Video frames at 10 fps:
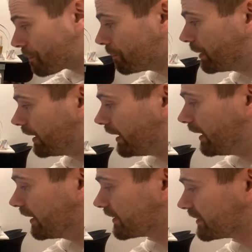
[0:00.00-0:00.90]

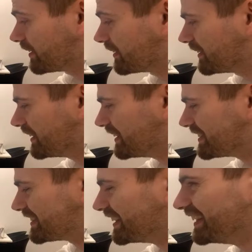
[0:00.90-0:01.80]
But
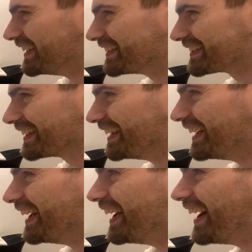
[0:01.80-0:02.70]
this is
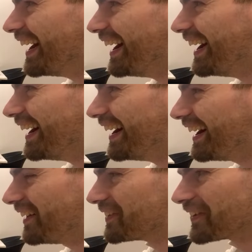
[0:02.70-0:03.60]

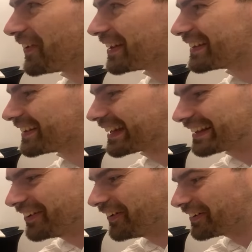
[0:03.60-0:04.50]
how you call it, like
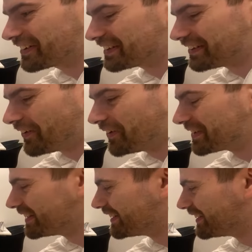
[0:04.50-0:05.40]
all
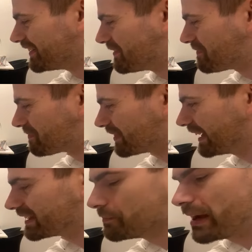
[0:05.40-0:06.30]
the
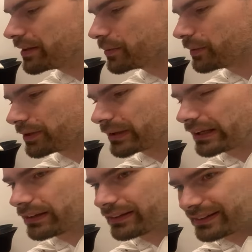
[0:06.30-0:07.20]
like the menu where you
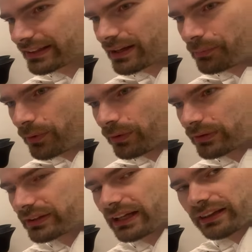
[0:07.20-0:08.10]
can set up all
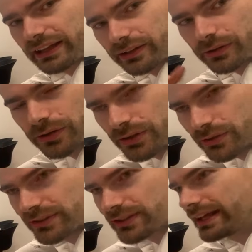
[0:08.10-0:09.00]
the like your
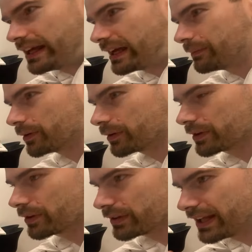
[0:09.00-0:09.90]
username or
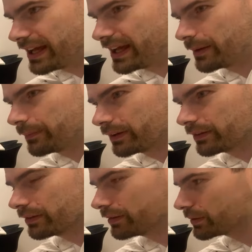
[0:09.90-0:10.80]
your name,
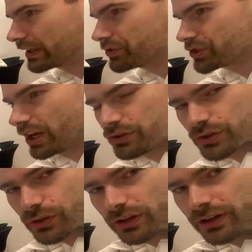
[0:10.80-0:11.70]
and you can change
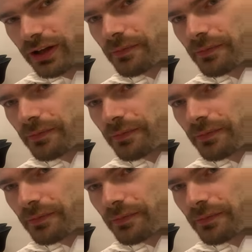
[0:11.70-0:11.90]
your